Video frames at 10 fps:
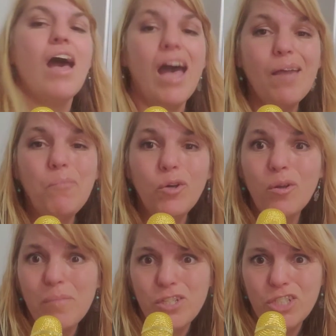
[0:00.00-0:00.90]
I put
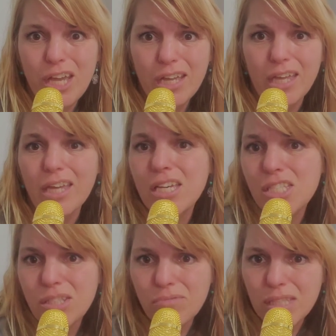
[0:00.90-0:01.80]
on my jacket
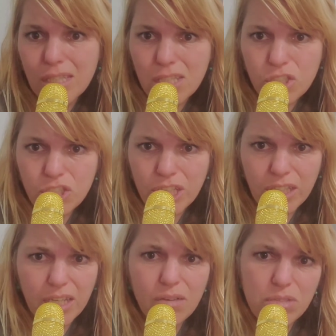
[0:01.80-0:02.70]
because it was a little
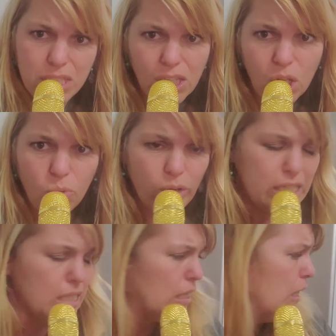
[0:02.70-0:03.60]
chilly. It was a little
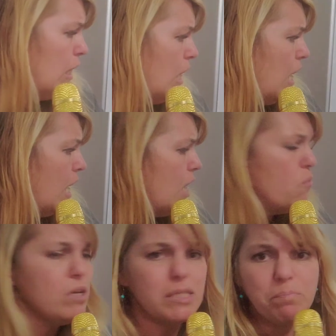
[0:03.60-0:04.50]
windy.
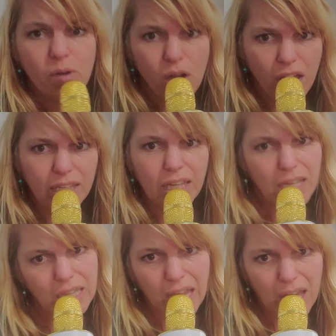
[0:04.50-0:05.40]
It was partly
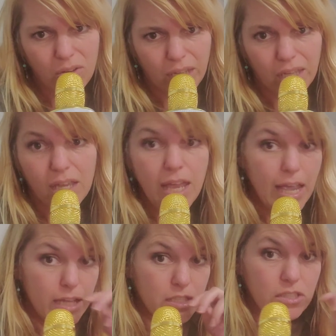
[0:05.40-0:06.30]
cloudy.
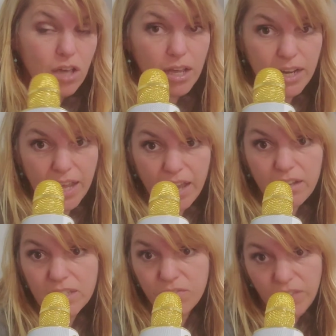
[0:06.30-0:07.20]
It started
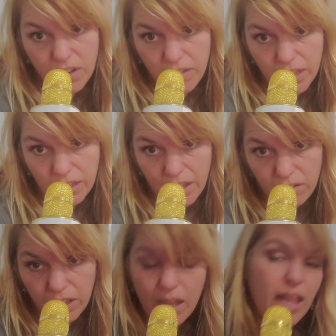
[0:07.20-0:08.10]
out as very
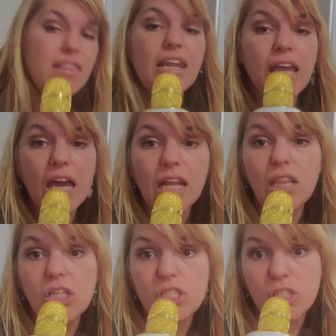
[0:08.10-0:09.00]
cloudy, and then it got a
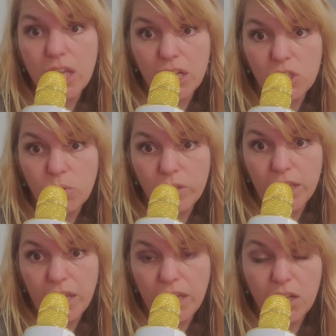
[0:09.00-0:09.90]
little sunny toward
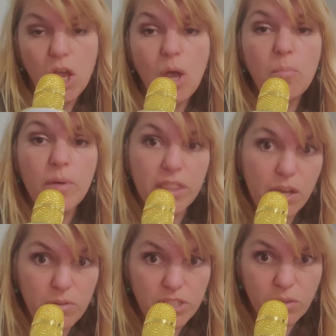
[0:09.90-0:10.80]
the end. But
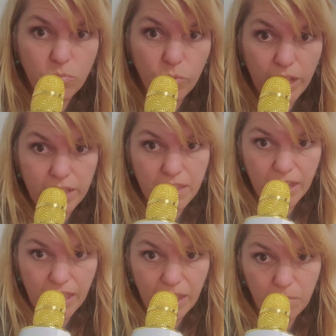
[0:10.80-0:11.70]
there was some wind
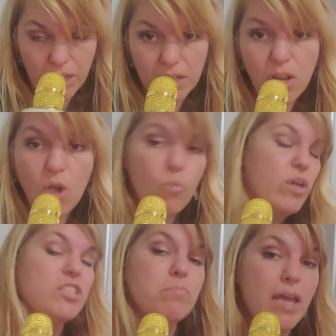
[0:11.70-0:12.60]
that came in,
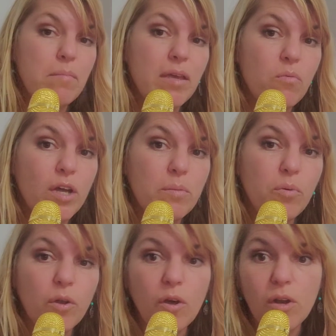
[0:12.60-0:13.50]
which made me want to
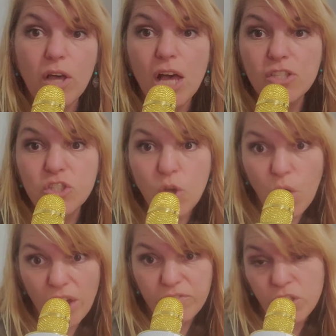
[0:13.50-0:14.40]
put on a
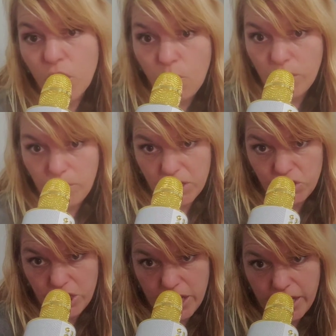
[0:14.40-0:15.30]
scarf to go with my
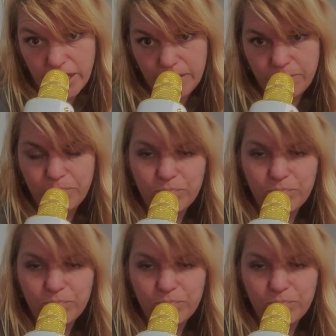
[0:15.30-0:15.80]
jacket.